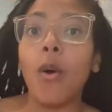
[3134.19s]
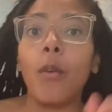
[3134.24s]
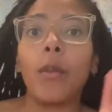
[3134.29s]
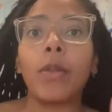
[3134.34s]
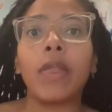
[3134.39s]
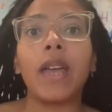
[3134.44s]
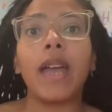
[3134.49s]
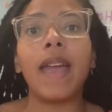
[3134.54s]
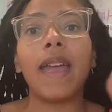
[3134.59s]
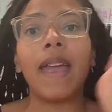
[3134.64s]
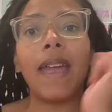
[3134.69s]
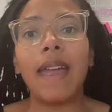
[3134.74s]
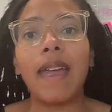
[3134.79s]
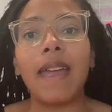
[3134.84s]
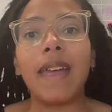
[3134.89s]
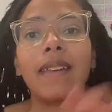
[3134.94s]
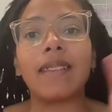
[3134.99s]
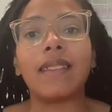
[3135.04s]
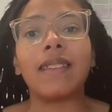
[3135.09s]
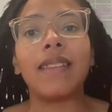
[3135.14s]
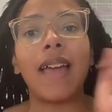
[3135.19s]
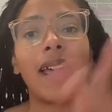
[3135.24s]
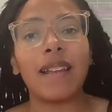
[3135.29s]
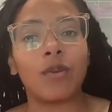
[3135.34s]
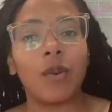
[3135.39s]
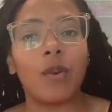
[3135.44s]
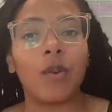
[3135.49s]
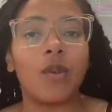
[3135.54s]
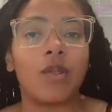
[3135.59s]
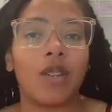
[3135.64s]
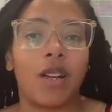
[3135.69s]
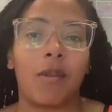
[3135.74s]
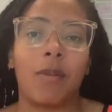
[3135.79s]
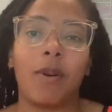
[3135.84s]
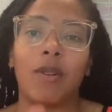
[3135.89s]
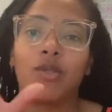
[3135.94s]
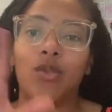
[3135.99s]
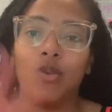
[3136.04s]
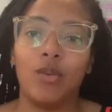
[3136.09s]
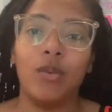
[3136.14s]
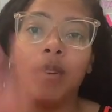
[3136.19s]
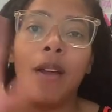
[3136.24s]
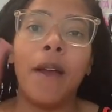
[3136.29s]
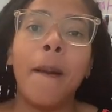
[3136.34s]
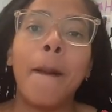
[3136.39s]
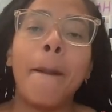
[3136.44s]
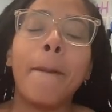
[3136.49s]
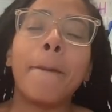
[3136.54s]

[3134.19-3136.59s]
Oh, the eggs. That's what we were talking about too.